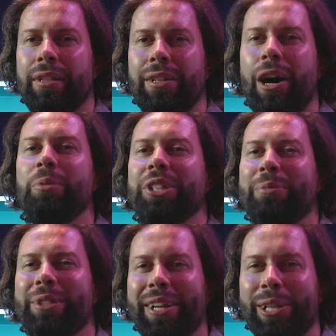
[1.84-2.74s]
I'm
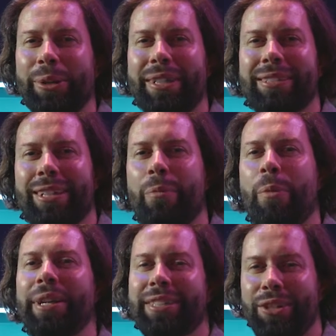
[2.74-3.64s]
James K. Lewis. I'm a
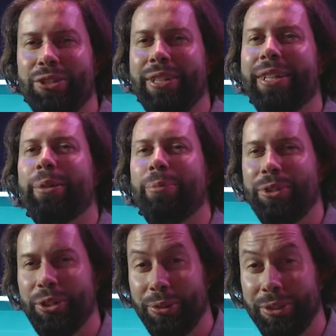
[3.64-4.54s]
mix engineer,
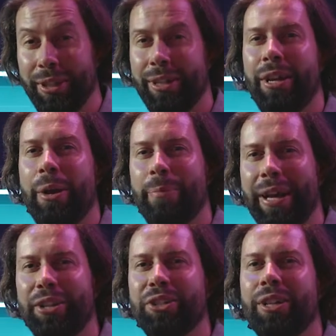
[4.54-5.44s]
producer,
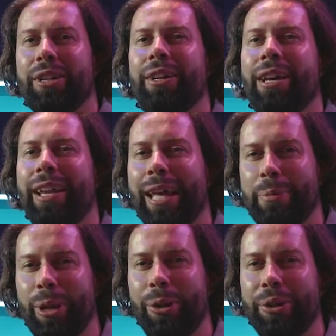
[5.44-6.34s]
manager,
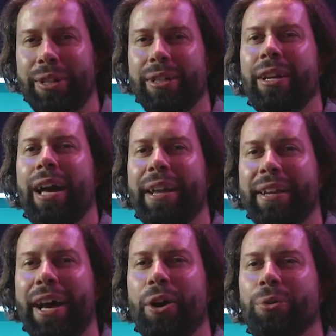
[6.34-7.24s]
label owner, and
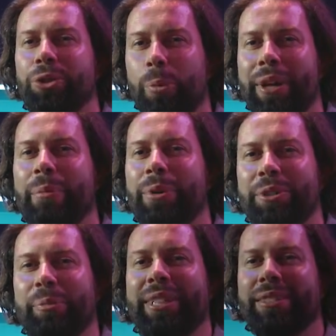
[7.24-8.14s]
now Dolby
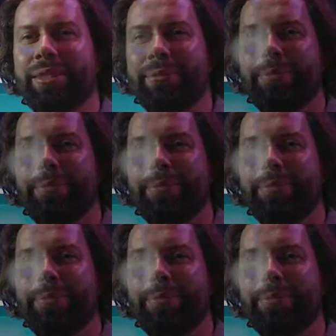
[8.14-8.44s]
Atmos mixer.